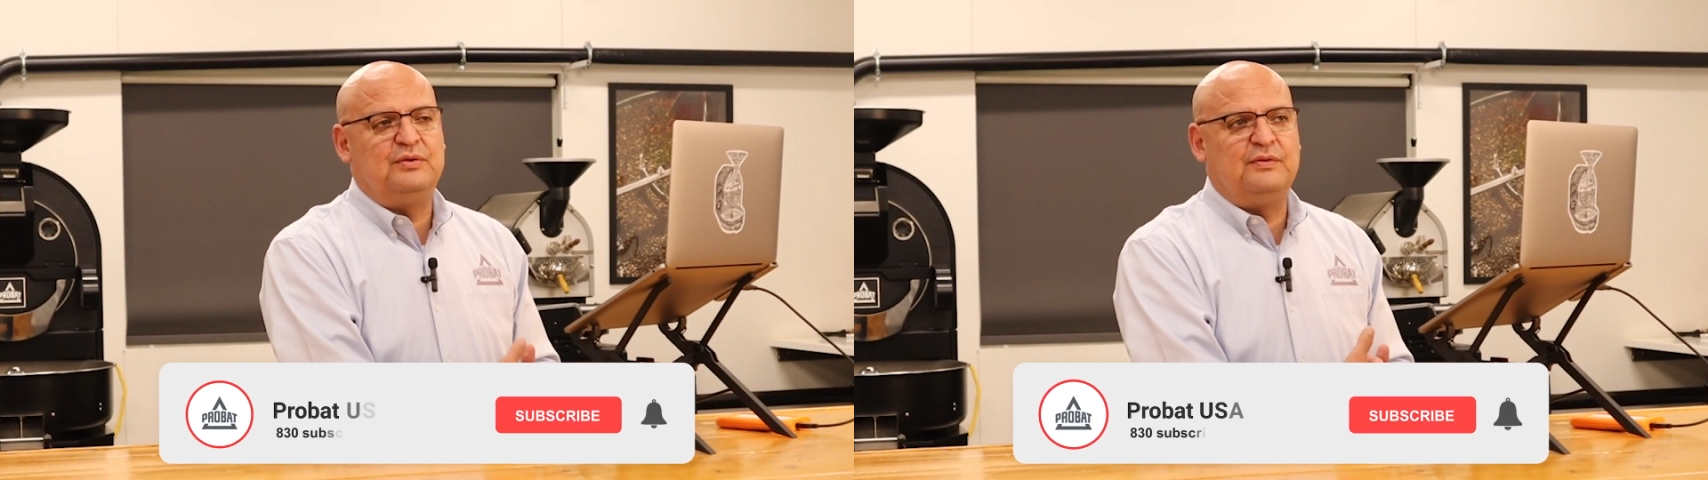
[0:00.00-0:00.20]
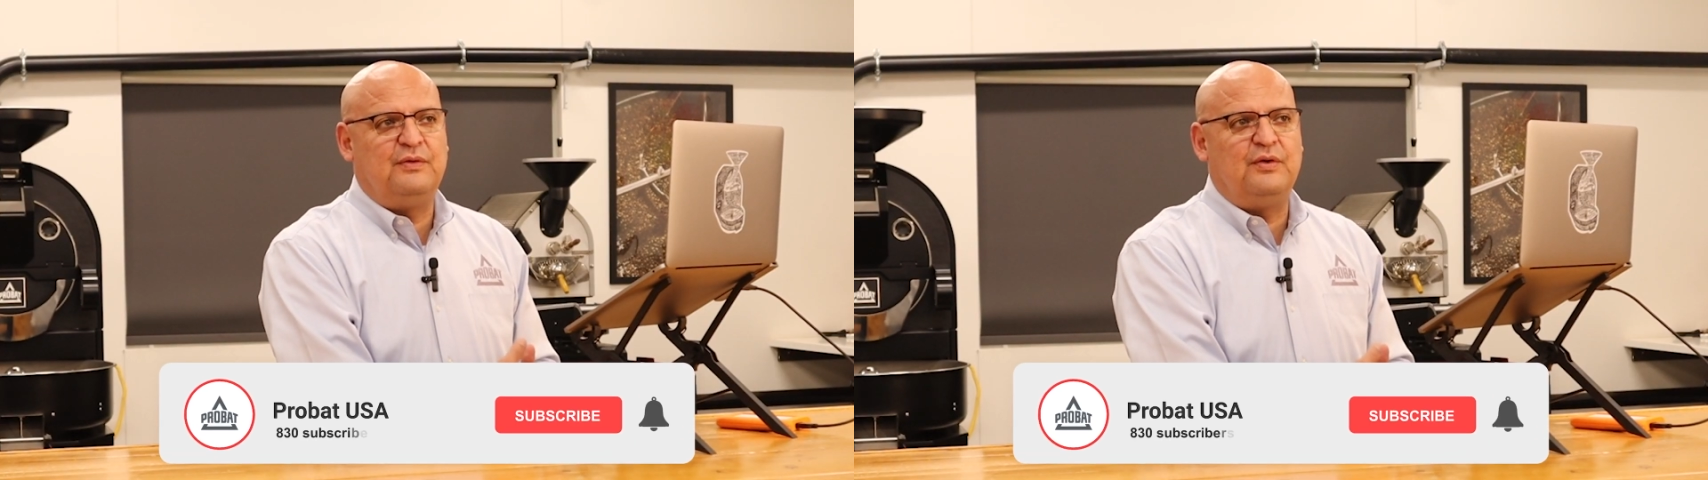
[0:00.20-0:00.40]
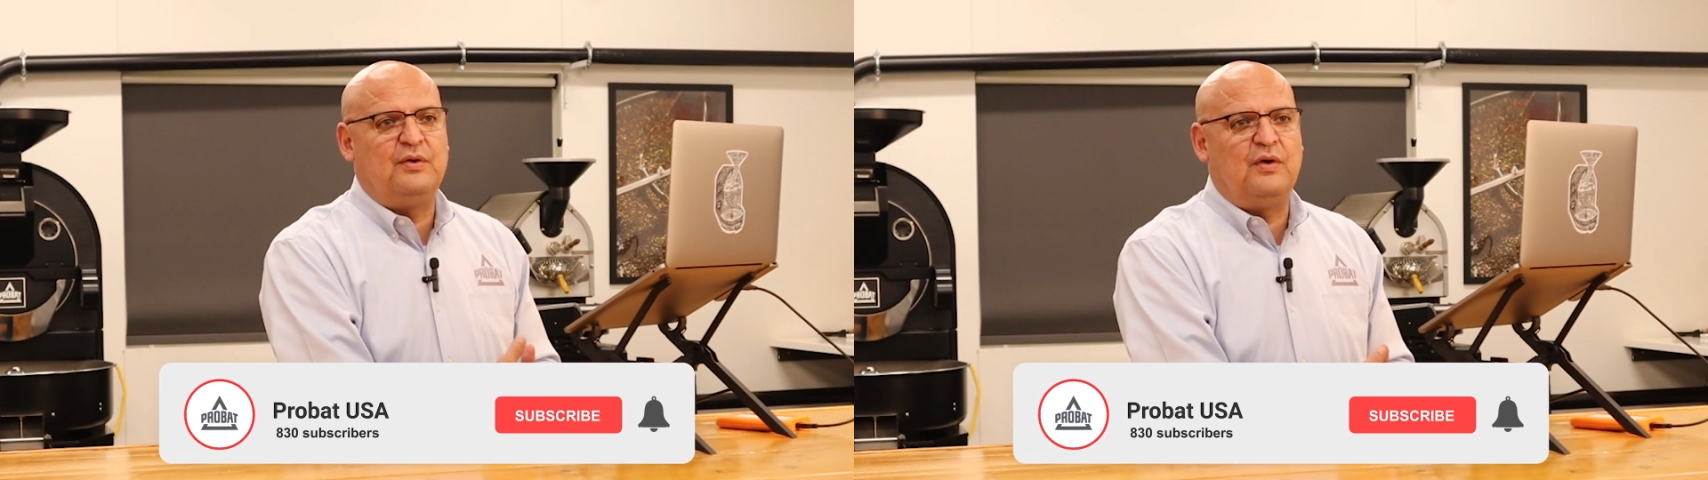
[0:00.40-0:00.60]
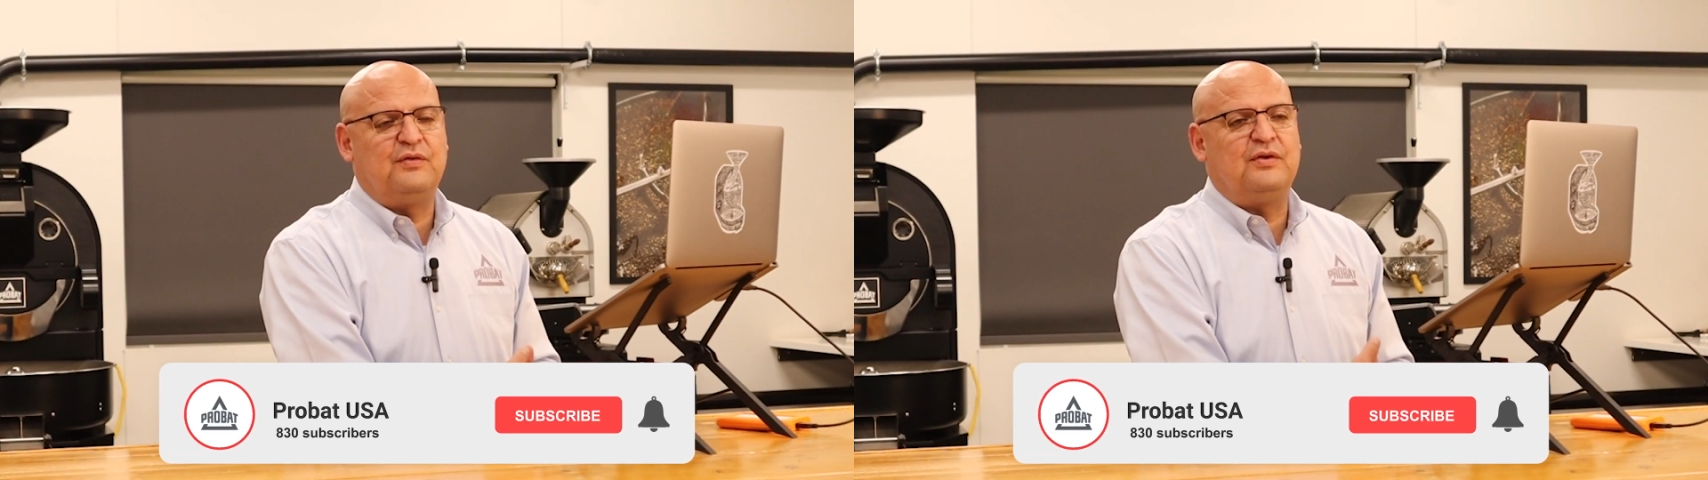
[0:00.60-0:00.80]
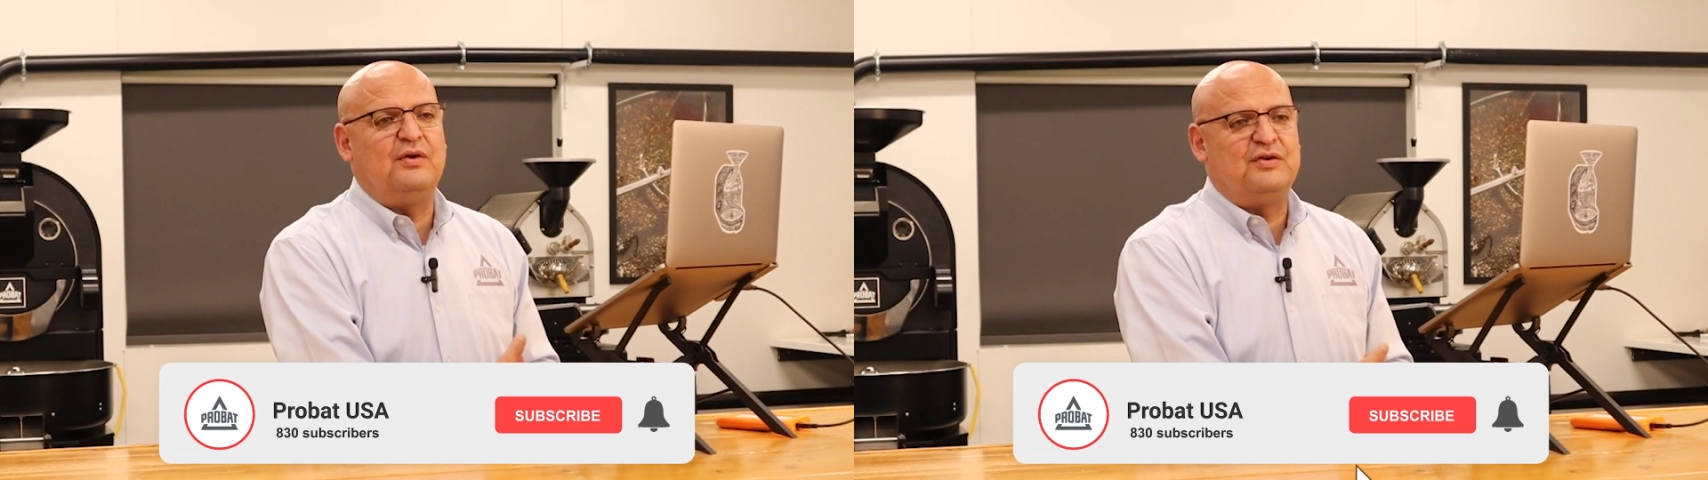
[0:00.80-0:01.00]
to 4
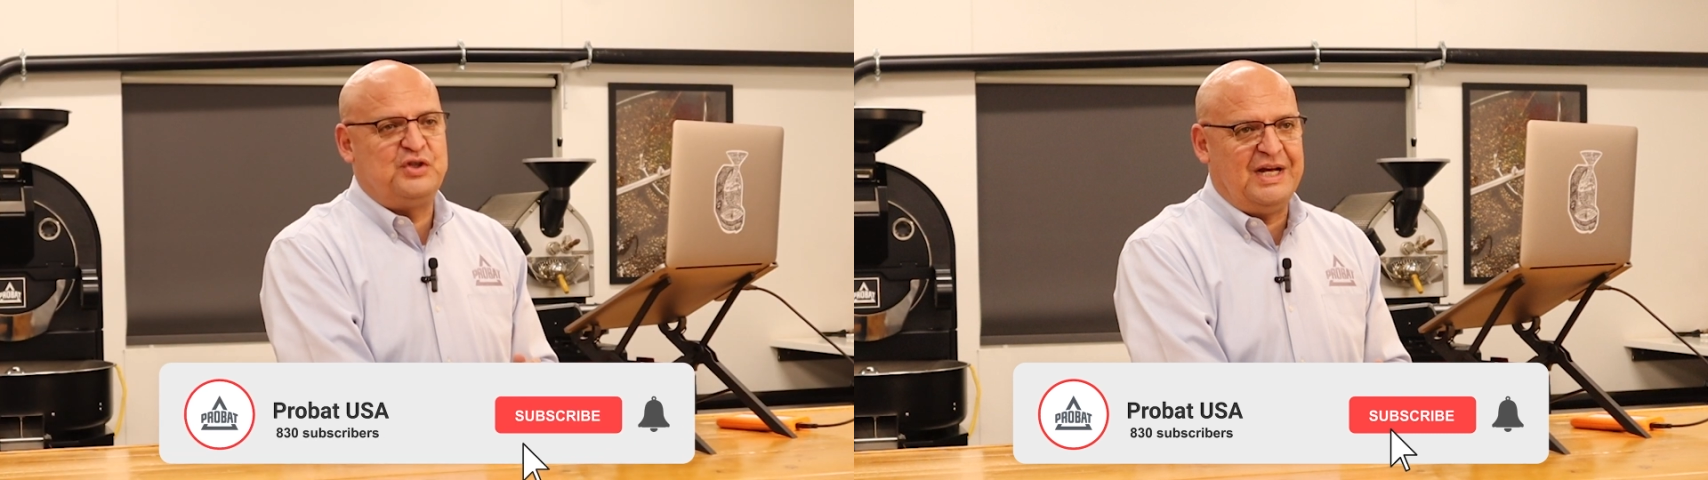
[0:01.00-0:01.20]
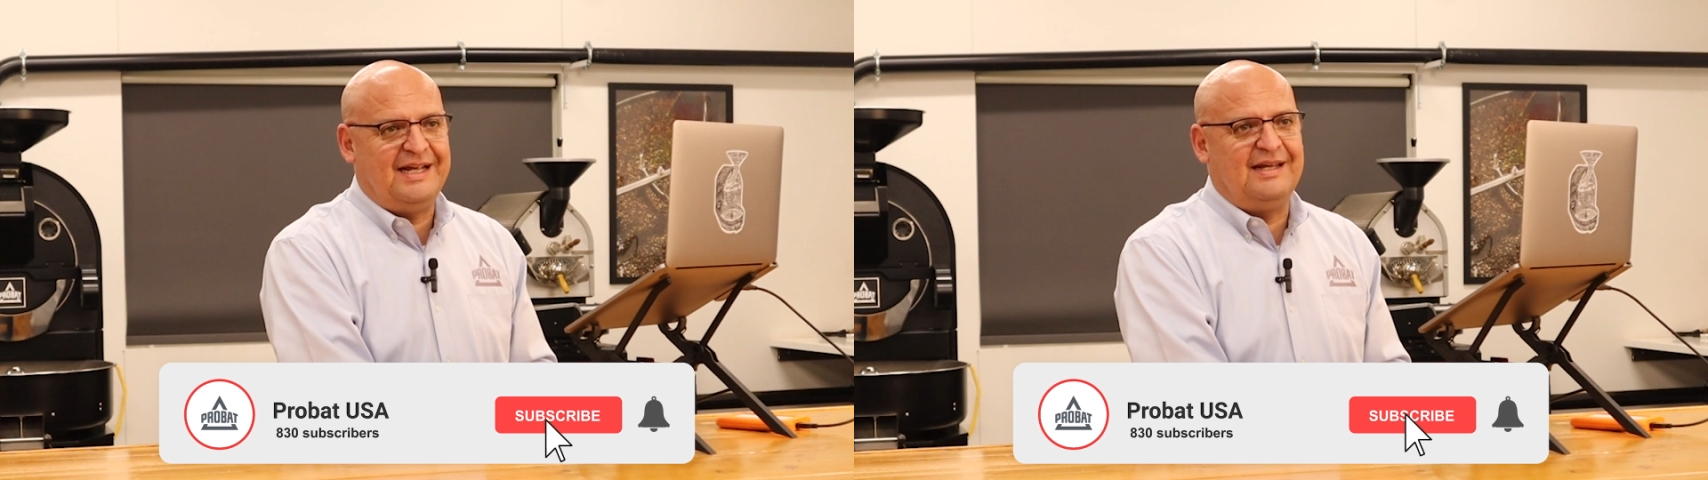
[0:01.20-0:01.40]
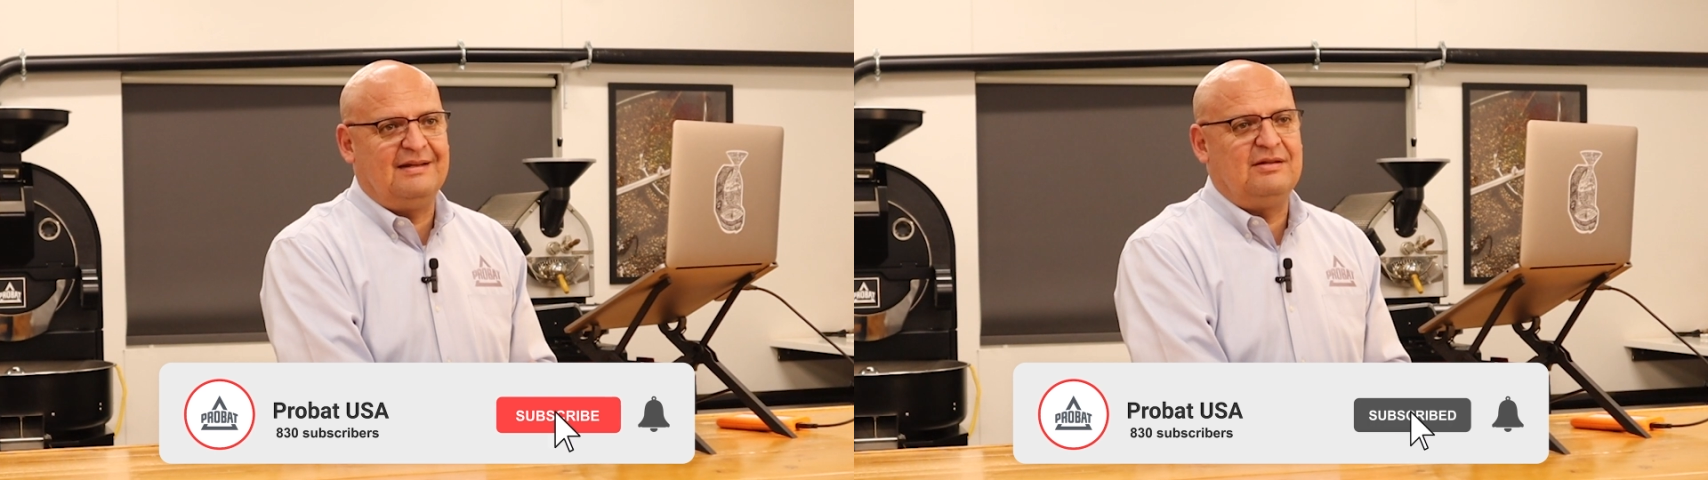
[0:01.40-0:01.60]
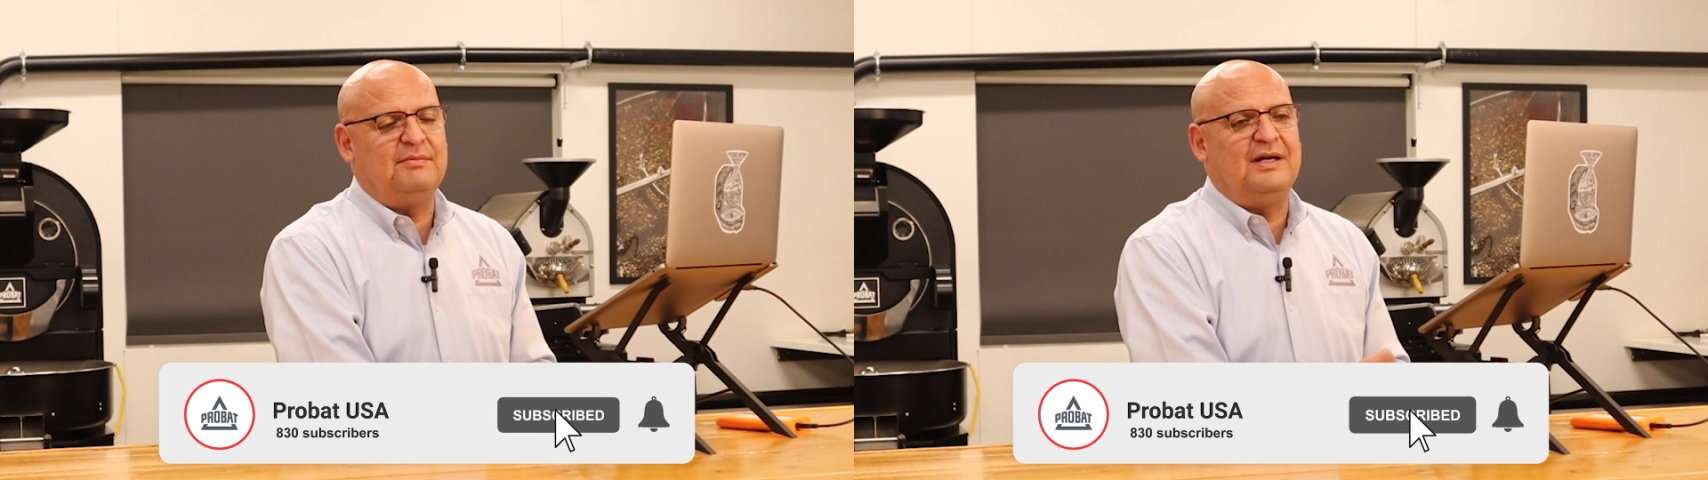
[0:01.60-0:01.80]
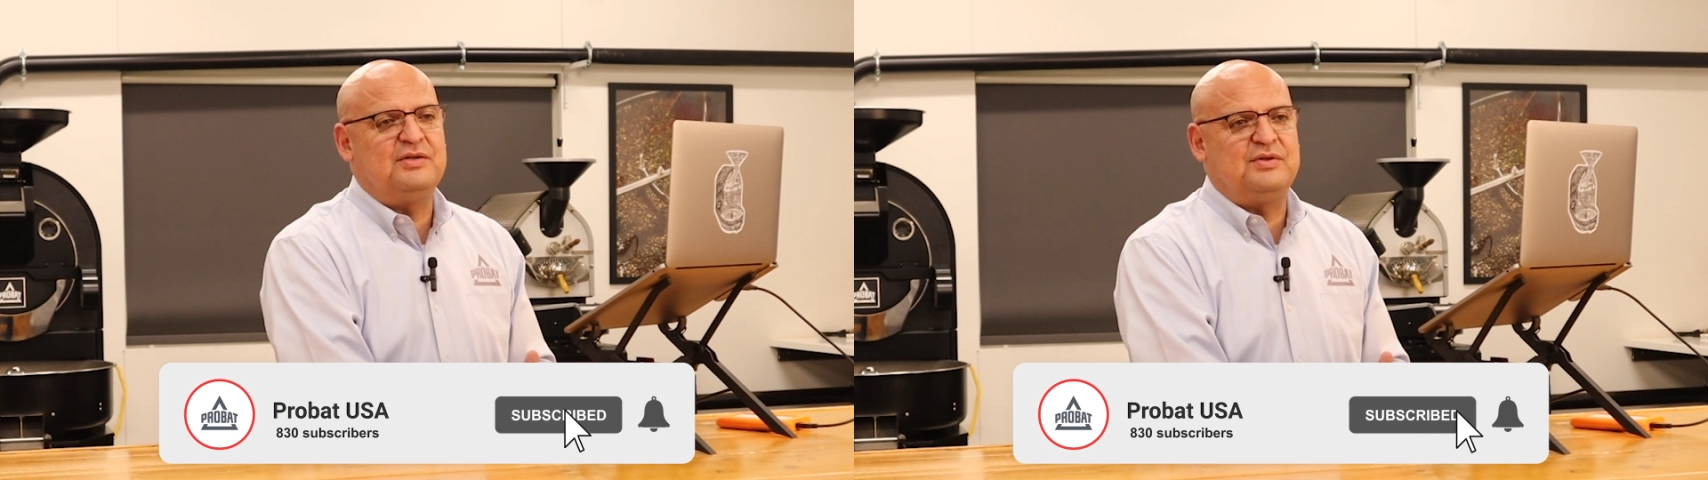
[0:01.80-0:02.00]
roasts you're checking to
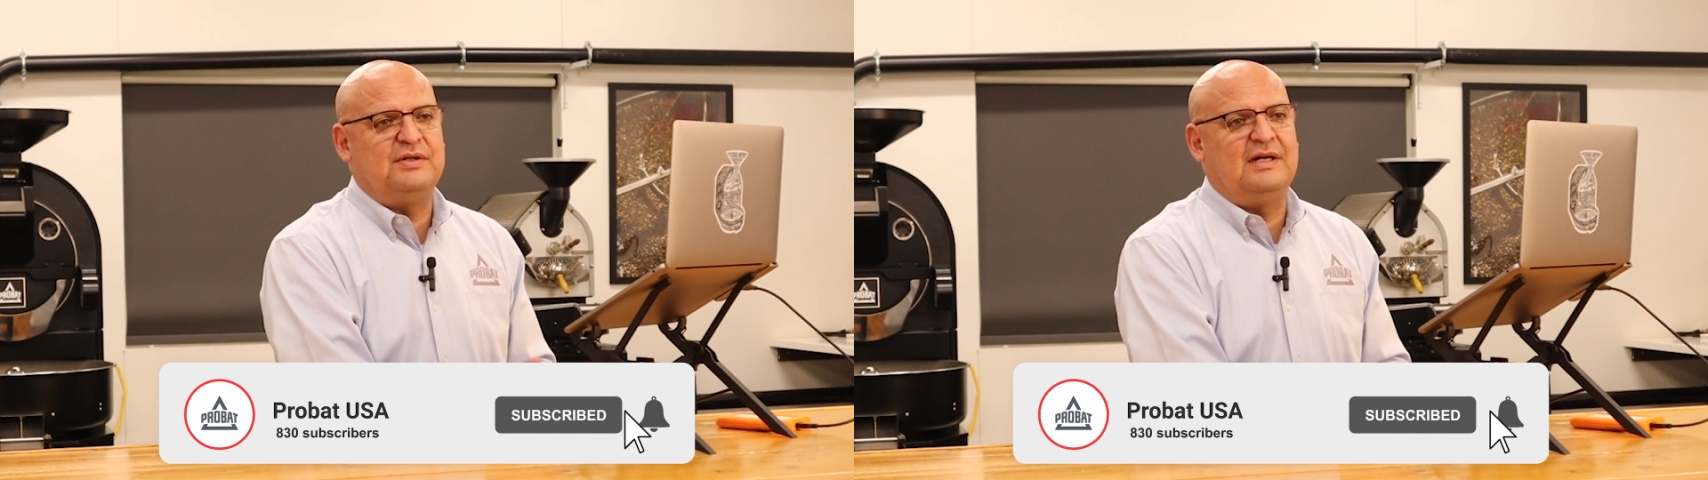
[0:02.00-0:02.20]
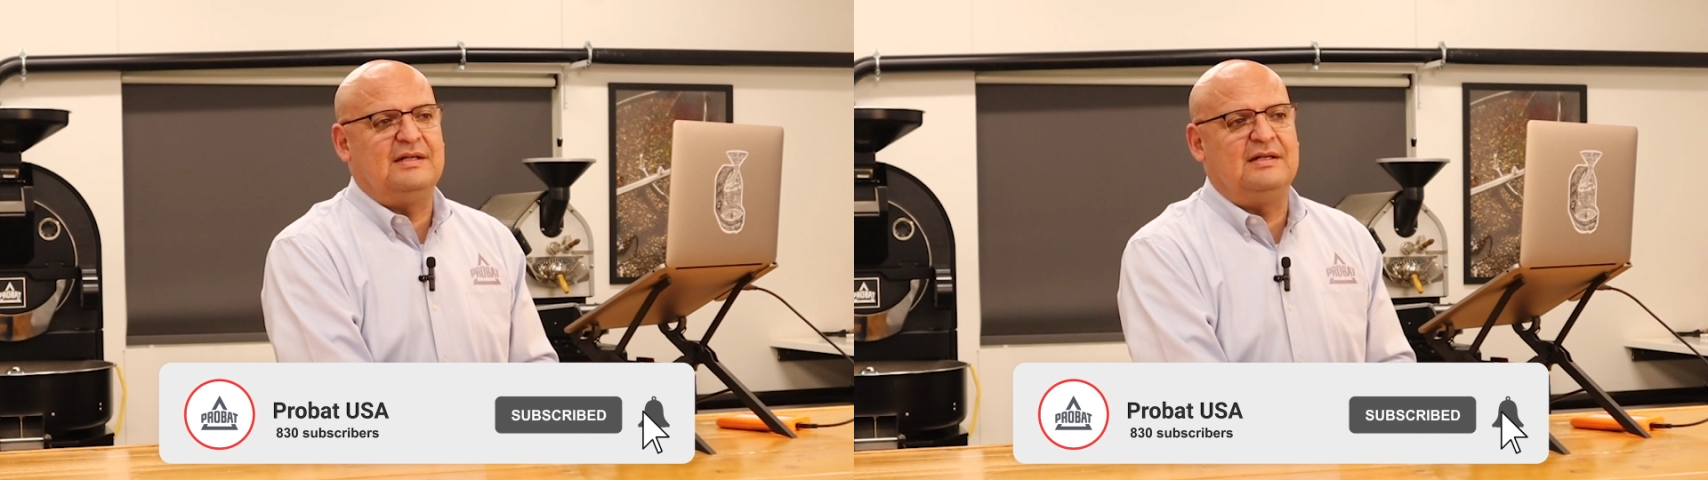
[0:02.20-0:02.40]
make sure that